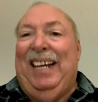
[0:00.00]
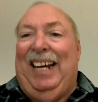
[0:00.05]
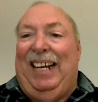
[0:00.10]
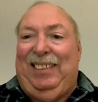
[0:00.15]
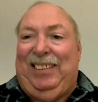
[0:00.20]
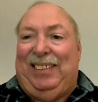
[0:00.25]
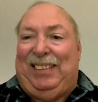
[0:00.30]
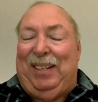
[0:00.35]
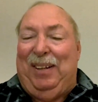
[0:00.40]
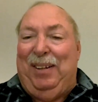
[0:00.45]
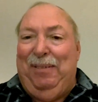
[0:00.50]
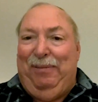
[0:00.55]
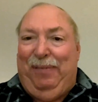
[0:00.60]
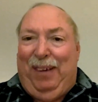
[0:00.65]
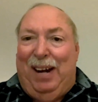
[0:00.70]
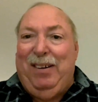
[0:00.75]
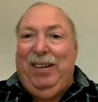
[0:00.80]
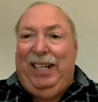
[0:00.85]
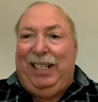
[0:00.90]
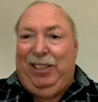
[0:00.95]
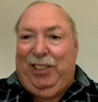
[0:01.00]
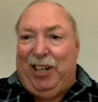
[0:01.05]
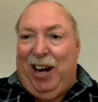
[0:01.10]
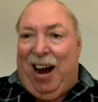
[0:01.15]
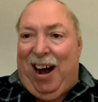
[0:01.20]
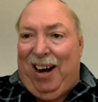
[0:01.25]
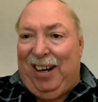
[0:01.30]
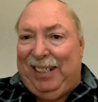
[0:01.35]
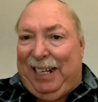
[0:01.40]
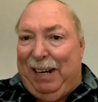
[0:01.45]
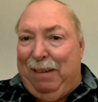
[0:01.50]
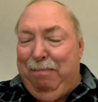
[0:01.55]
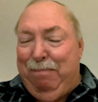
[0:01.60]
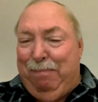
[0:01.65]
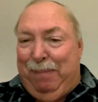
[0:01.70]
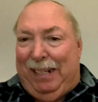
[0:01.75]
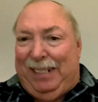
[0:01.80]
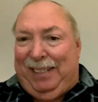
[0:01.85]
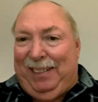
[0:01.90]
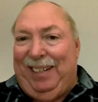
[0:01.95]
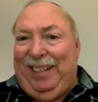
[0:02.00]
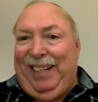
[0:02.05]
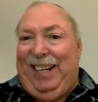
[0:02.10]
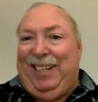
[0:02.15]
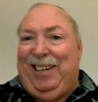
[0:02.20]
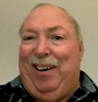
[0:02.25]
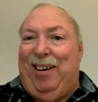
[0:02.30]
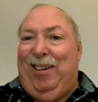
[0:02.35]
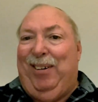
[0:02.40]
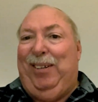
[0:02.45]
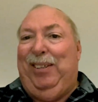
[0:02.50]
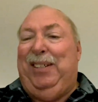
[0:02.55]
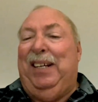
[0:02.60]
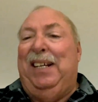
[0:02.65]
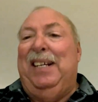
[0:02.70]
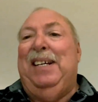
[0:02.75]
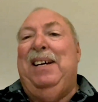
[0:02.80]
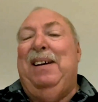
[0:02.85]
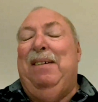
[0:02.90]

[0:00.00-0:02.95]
it's still very dark and bitterly cold.